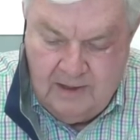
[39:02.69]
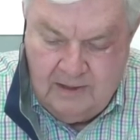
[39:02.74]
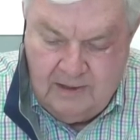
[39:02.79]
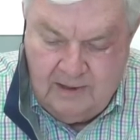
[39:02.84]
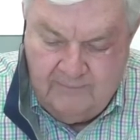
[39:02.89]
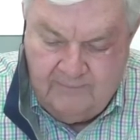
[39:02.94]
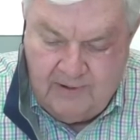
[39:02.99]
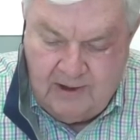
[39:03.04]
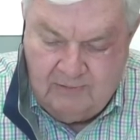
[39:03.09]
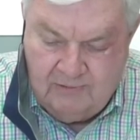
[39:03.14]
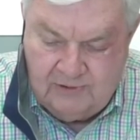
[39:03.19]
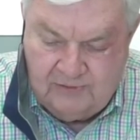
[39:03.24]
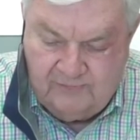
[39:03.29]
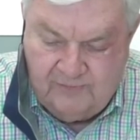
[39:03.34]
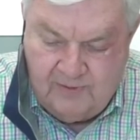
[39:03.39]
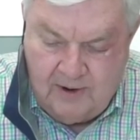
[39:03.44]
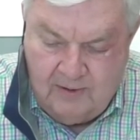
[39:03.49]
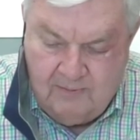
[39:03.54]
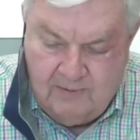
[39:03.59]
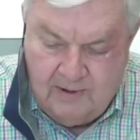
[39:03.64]
The event was
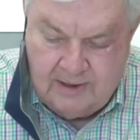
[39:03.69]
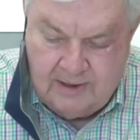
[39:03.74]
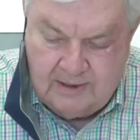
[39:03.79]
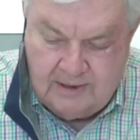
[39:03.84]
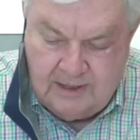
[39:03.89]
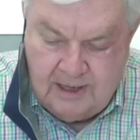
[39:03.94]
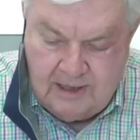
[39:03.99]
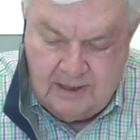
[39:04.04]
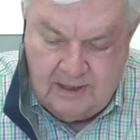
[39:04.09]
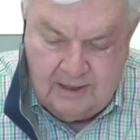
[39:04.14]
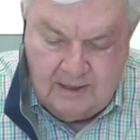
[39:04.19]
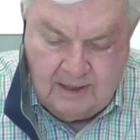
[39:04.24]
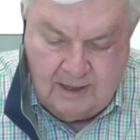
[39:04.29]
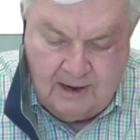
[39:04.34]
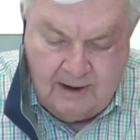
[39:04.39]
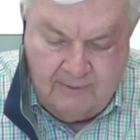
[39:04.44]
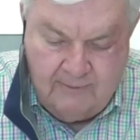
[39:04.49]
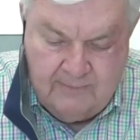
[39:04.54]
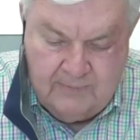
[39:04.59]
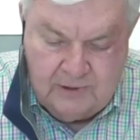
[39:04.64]
very attended. The
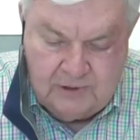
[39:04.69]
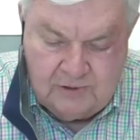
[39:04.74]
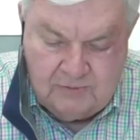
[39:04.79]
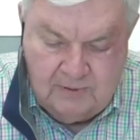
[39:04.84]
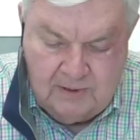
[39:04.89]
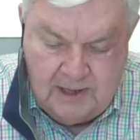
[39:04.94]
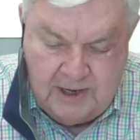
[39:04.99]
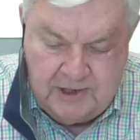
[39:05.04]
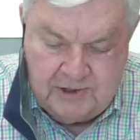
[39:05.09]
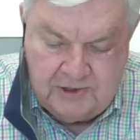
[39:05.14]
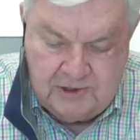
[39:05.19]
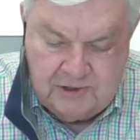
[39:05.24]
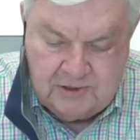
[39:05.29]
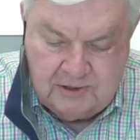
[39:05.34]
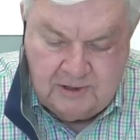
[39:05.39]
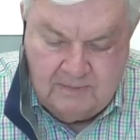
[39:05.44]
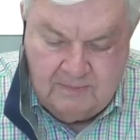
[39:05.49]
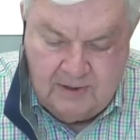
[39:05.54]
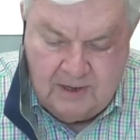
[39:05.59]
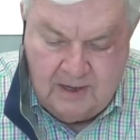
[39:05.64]
Government's Relations
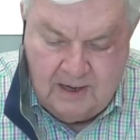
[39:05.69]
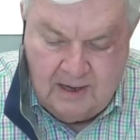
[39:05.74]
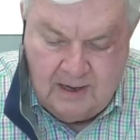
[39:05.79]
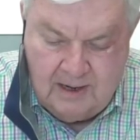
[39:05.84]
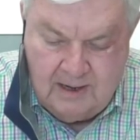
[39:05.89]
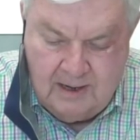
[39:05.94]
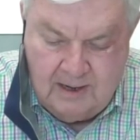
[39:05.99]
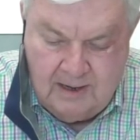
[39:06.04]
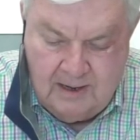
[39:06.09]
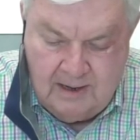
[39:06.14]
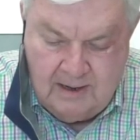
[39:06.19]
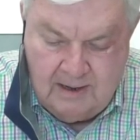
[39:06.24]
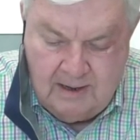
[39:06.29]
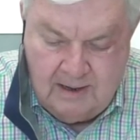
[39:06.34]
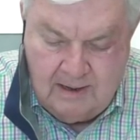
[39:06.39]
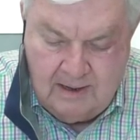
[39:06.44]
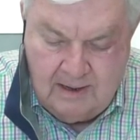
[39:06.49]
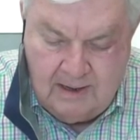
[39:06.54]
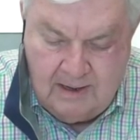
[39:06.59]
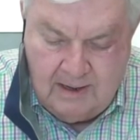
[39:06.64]
Committee
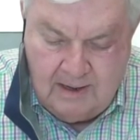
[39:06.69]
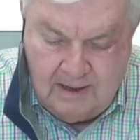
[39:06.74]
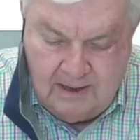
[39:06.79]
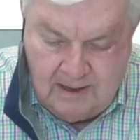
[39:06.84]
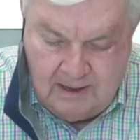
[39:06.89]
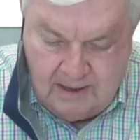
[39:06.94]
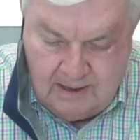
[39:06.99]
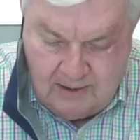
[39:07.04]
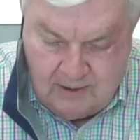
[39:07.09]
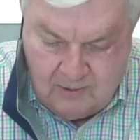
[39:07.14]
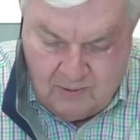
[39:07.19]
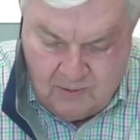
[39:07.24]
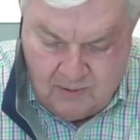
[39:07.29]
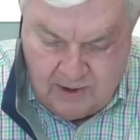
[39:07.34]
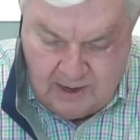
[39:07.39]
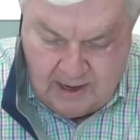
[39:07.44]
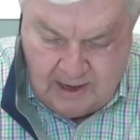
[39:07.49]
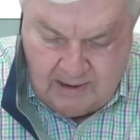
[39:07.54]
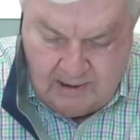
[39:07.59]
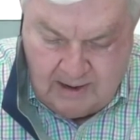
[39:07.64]

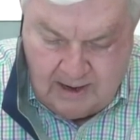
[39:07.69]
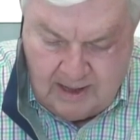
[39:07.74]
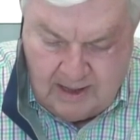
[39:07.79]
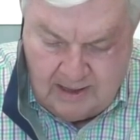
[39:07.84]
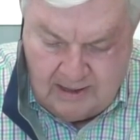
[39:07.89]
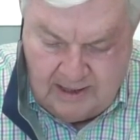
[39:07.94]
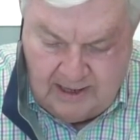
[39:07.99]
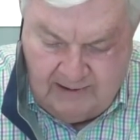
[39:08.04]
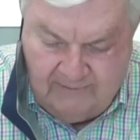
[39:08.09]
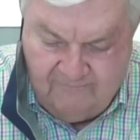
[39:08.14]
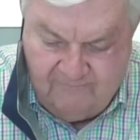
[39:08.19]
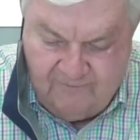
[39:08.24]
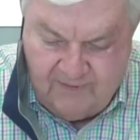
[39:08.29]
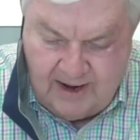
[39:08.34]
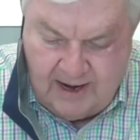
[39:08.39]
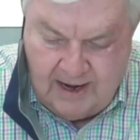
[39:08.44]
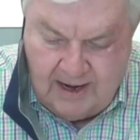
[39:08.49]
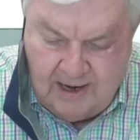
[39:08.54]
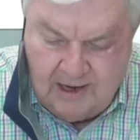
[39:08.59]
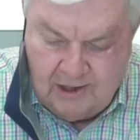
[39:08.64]
Coordinator Elaine
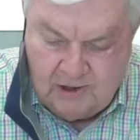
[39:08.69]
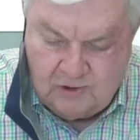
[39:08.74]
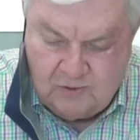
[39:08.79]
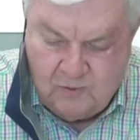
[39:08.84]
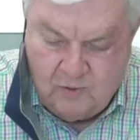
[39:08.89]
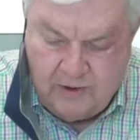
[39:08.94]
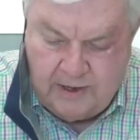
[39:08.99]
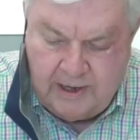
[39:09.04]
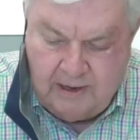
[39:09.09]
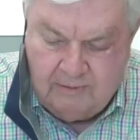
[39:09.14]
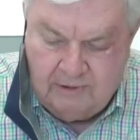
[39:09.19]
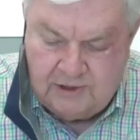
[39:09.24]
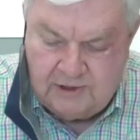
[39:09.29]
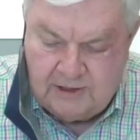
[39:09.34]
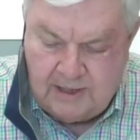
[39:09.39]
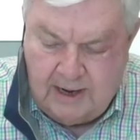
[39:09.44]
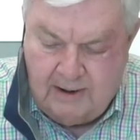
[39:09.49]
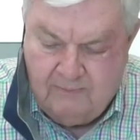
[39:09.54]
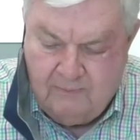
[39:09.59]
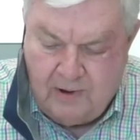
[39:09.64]
Fay is working with
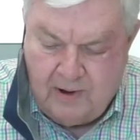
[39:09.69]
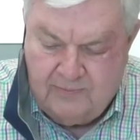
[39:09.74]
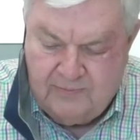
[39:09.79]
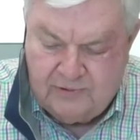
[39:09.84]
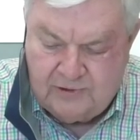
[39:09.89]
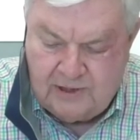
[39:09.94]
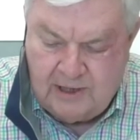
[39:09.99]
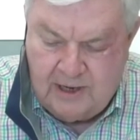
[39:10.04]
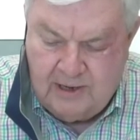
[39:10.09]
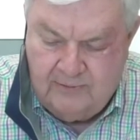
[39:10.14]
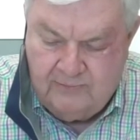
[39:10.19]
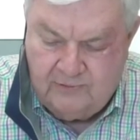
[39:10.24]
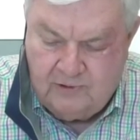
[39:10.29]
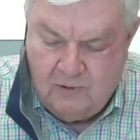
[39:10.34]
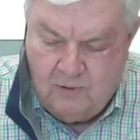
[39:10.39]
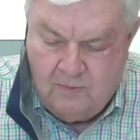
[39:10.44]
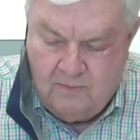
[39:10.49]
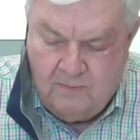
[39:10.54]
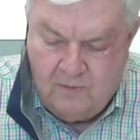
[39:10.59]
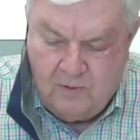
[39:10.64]
state representative to
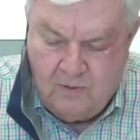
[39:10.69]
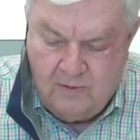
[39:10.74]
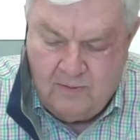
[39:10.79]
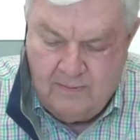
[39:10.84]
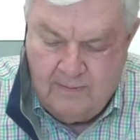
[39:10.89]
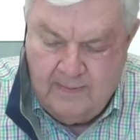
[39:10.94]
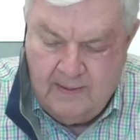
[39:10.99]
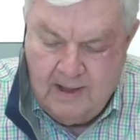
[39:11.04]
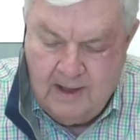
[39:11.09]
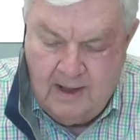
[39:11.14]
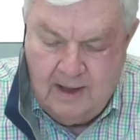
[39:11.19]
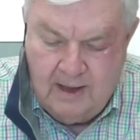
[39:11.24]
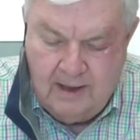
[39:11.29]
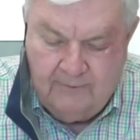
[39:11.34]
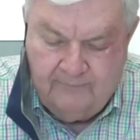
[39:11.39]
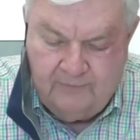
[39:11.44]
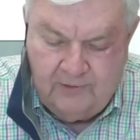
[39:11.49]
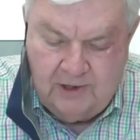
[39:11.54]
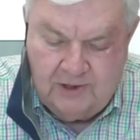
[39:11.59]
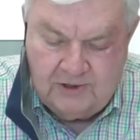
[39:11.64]
build more
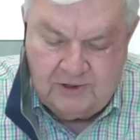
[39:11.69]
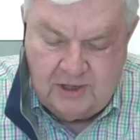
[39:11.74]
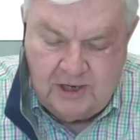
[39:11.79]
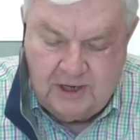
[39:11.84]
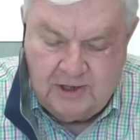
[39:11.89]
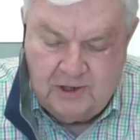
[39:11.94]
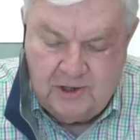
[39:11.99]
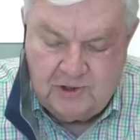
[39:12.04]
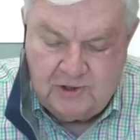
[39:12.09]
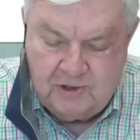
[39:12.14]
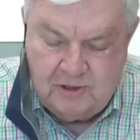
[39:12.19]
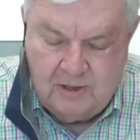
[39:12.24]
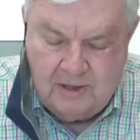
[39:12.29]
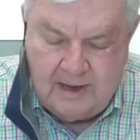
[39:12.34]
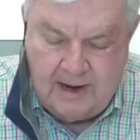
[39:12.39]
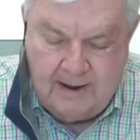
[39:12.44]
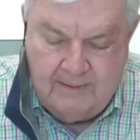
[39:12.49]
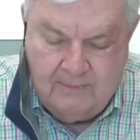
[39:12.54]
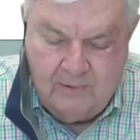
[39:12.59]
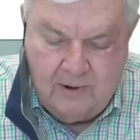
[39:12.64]
of these at additional
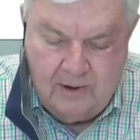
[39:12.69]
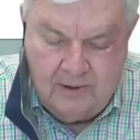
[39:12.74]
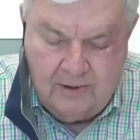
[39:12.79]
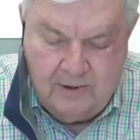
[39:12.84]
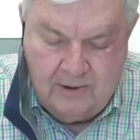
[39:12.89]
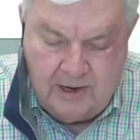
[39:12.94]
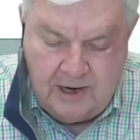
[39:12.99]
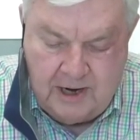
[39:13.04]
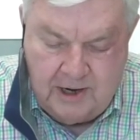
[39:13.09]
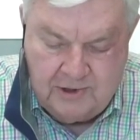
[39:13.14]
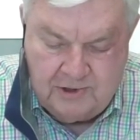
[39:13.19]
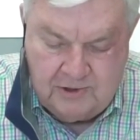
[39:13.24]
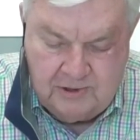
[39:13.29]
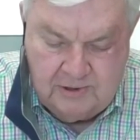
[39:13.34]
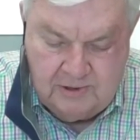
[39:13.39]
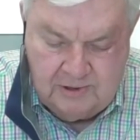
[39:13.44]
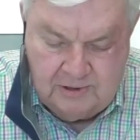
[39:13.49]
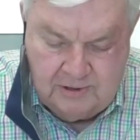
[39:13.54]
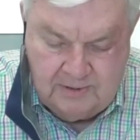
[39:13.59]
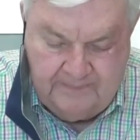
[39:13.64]
library locations.
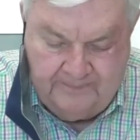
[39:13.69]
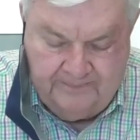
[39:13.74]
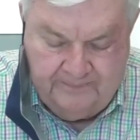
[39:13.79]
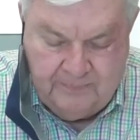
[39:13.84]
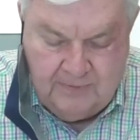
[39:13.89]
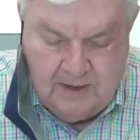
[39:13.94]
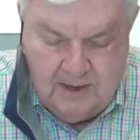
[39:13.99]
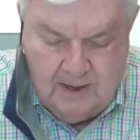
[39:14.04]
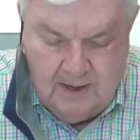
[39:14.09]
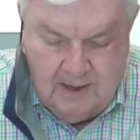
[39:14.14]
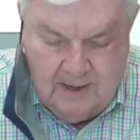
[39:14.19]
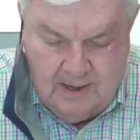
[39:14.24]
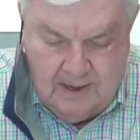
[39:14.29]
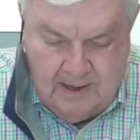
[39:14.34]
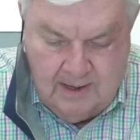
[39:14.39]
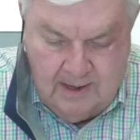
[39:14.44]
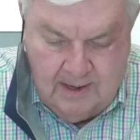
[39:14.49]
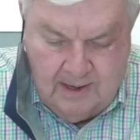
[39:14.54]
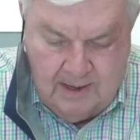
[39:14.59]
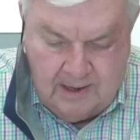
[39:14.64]

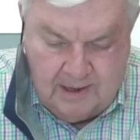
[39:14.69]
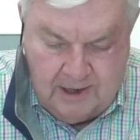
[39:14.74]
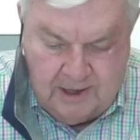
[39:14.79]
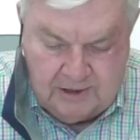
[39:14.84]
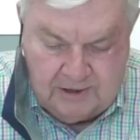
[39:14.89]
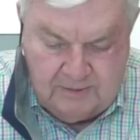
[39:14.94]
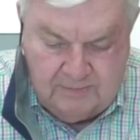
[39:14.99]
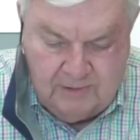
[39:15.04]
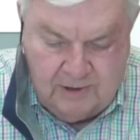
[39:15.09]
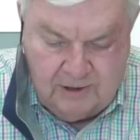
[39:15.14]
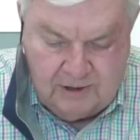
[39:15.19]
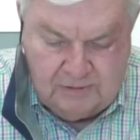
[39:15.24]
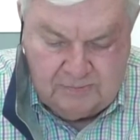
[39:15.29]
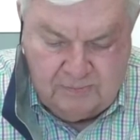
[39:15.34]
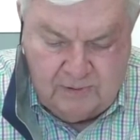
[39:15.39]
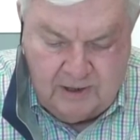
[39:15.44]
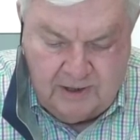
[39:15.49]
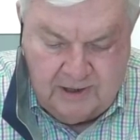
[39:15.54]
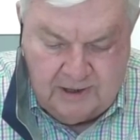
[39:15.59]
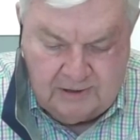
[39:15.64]
Customer
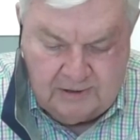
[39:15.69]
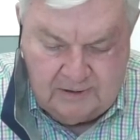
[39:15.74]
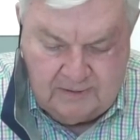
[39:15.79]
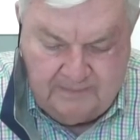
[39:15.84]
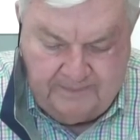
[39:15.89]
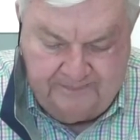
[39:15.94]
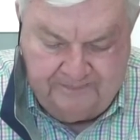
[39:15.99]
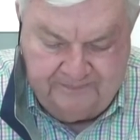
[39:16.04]
experience.